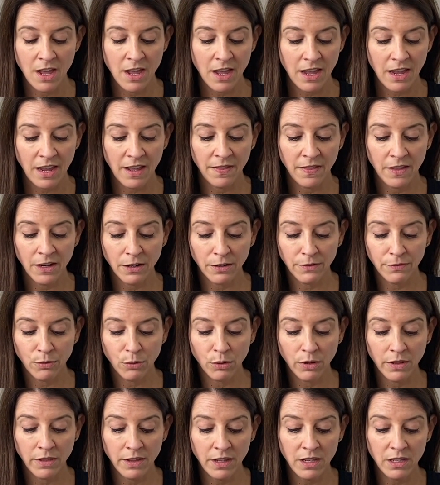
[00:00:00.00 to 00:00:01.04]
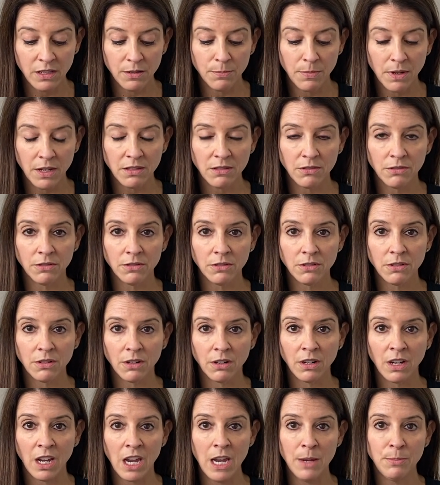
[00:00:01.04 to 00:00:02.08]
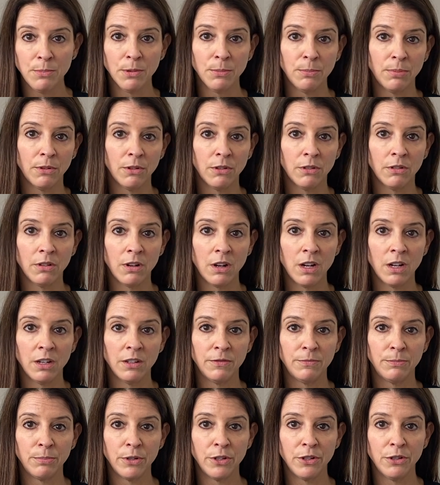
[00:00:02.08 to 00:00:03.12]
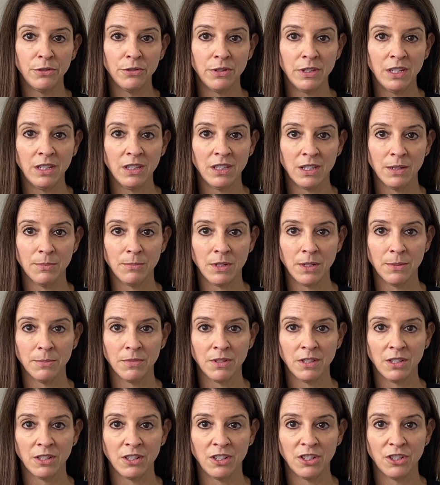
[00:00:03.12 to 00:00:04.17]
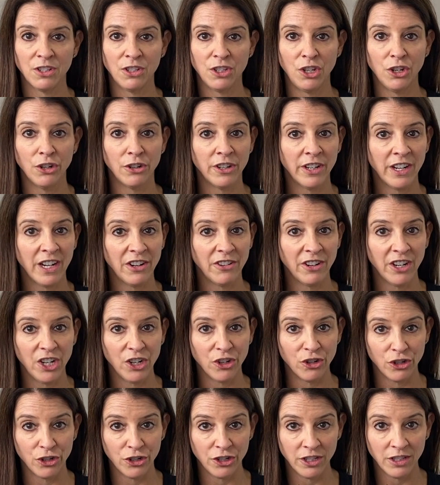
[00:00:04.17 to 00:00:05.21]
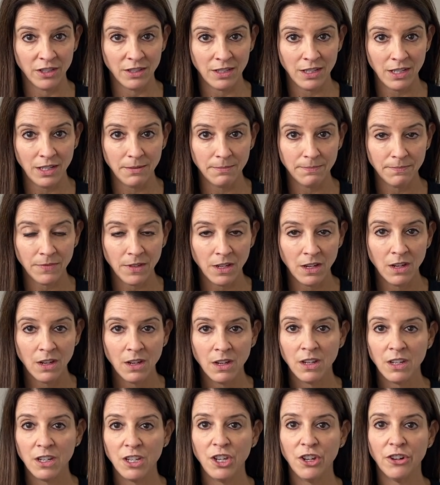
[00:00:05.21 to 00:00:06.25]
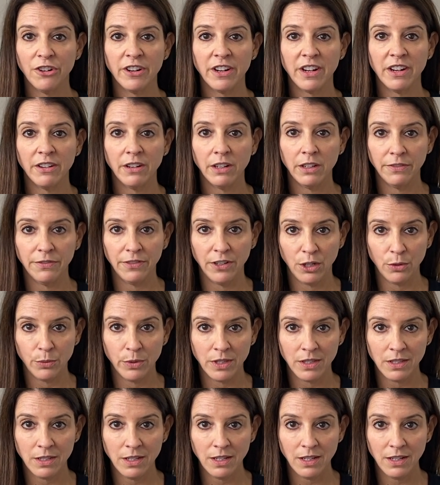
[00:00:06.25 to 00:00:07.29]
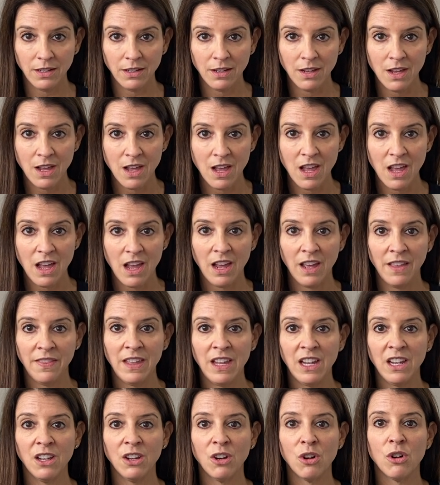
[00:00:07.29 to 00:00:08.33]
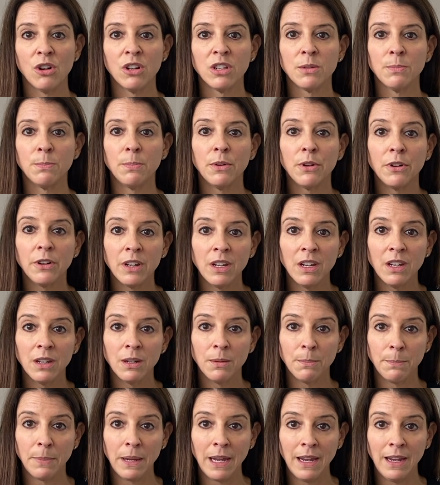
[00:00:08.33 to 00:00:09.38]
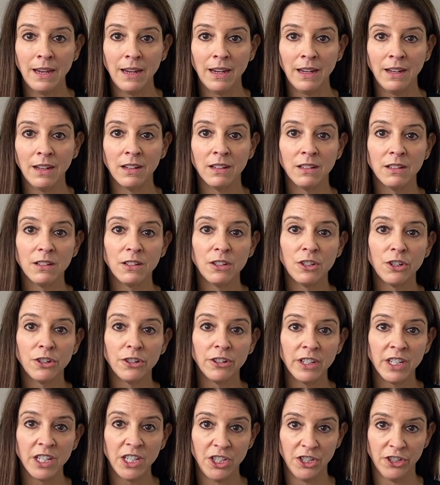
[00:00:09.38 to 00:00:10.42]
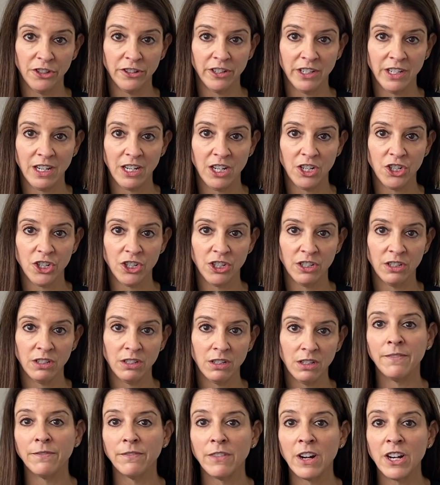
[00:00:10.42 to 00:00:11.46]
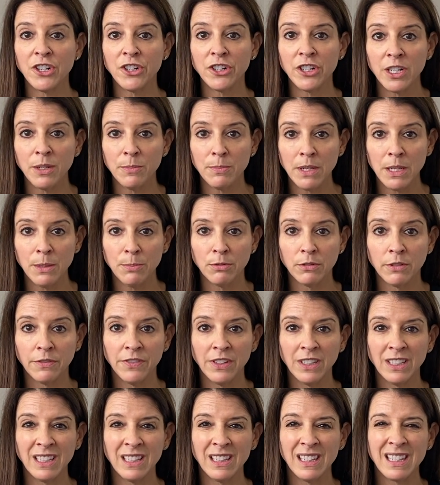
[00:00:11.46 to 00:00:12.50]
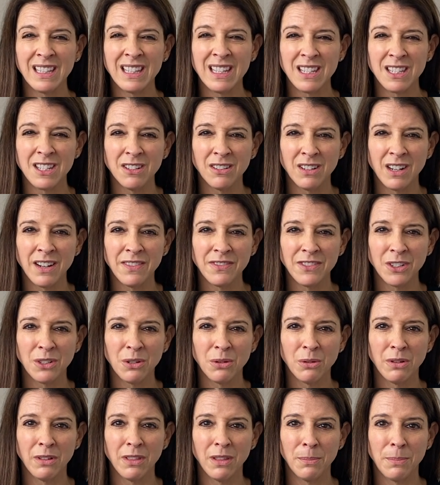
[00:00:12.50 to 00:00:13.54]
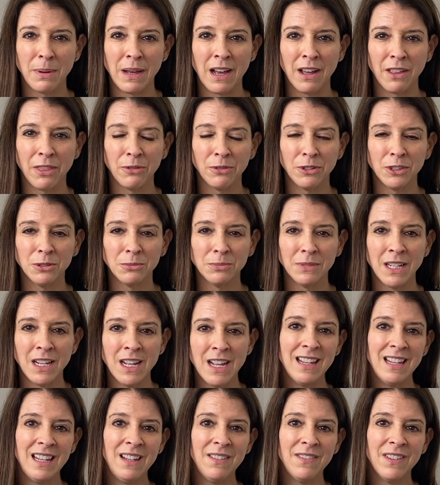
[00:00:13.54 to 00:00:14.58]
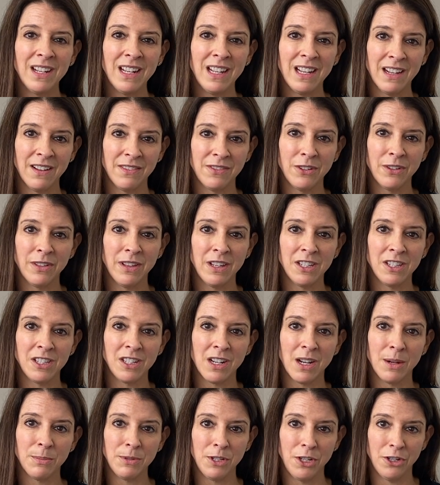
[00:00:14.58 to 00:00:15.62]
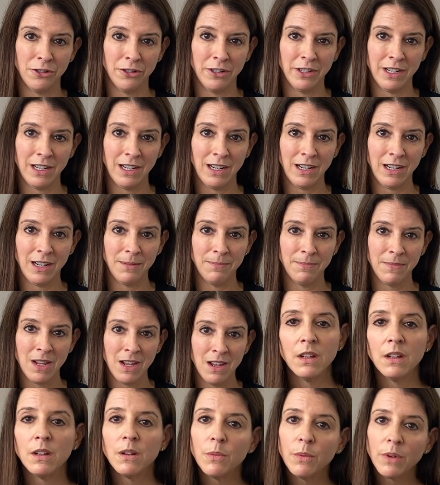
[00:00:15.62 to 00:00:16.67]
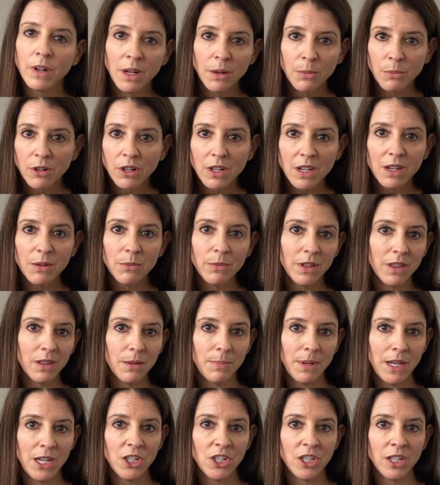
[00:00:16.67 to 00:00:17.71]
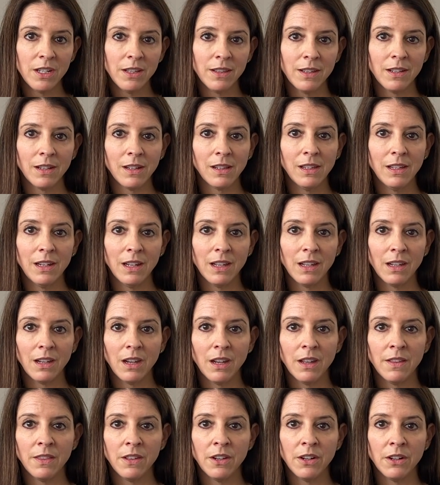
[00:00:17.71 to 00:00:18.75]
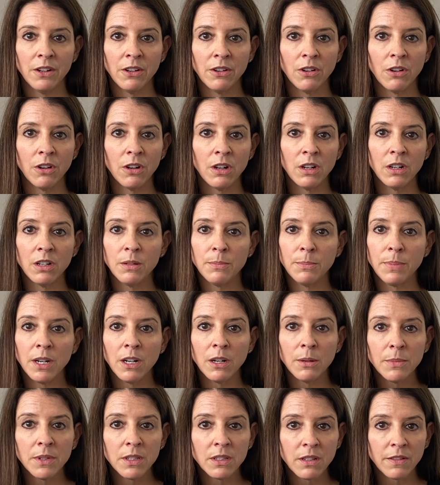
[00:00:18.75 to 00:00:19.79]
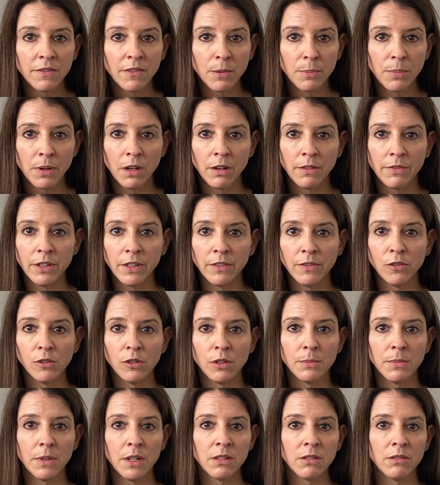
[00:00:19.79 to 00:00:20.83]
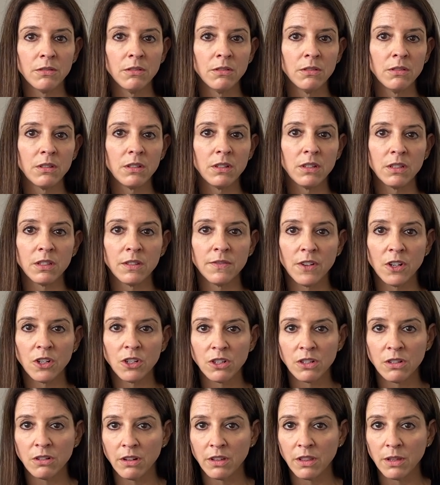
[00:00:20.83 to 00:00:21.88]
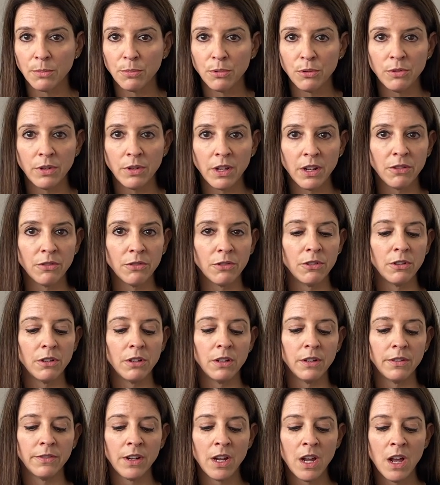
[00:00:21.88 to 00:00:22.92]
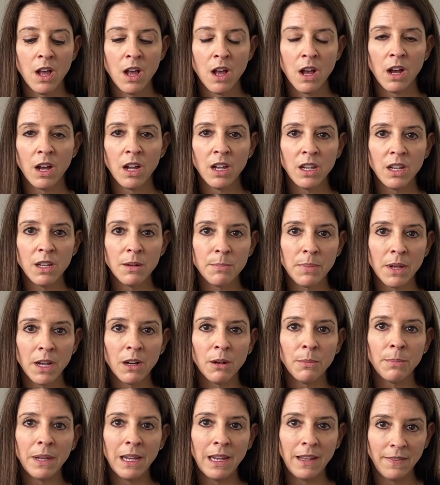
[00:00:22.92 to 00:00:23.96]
and therefore these muscles are capable of producing symptoms such as urinary urgency, urinary frequency, and they can cause burning and pain during urination, rendering people feeling like they still have to go to the bathroom even after they stopped urinating. When I'm working with a patient in the clinic and there are impairments of the pelvic floor muscles, dysfunction on the pudendal nerve, I can palpate